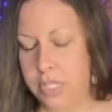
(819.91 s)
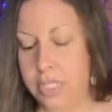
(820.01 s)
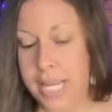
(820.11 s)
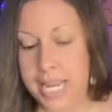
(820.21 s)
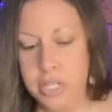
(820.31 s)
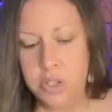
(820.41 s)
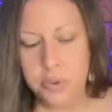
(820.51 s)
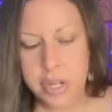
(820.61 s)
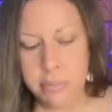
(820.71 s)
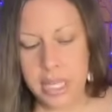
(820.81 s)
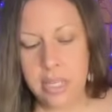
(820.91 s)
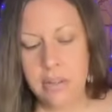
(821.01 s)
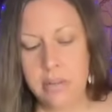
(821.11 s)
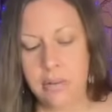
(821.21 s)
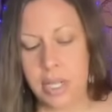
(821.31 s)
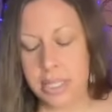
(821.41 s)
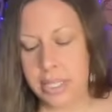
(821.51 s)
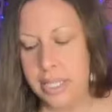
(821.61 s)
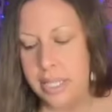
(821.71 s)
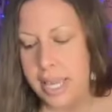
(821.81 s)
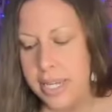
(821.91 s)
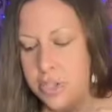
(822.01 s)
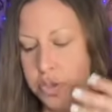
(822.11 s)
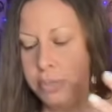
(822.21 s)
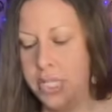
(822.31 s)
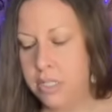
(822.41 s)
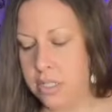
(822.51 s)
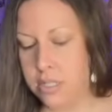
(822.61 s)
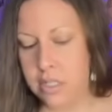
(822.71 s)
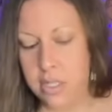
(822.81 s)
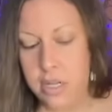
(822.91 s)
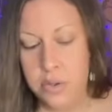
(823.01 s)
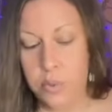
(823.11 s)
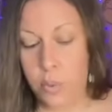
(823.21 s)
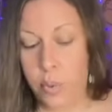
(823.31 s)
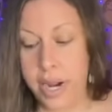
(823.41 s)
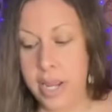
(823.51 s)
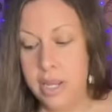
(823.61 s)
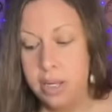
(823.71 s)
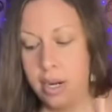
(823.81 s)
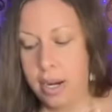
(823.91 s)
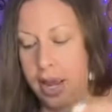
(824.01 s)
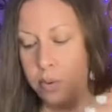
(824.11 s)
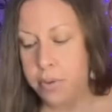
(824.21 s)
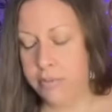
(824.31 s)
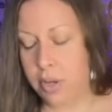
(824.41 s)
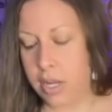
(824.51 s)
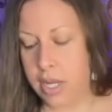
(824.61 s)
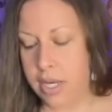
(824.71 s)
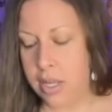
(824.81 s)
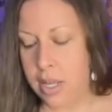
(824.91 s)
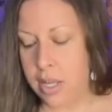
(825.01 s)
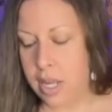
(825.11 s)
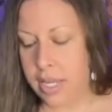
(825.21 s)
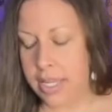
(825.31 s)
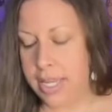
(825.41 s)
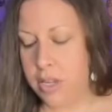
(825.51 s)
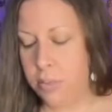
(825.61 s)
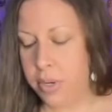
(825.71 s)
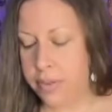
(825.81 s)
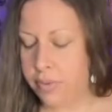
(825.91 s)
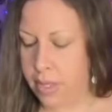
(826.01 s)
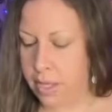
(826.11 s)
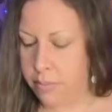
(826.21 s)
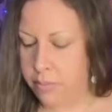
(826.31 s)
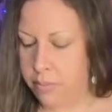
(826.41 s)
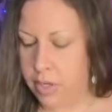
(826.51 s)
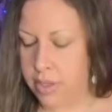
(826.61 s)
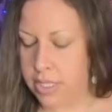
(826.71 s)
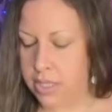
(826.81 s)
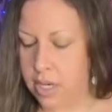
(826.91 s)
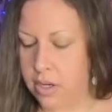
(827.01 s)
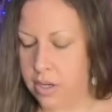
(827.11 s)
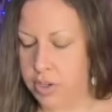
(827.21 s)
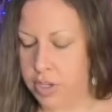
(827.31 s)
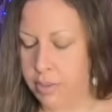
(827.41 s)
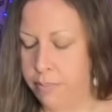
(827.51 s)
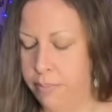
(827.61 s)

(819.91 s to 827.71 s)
Daydreaming, got the engagement, you know, ring. Now we've got a key with, no, that's not a heart shape.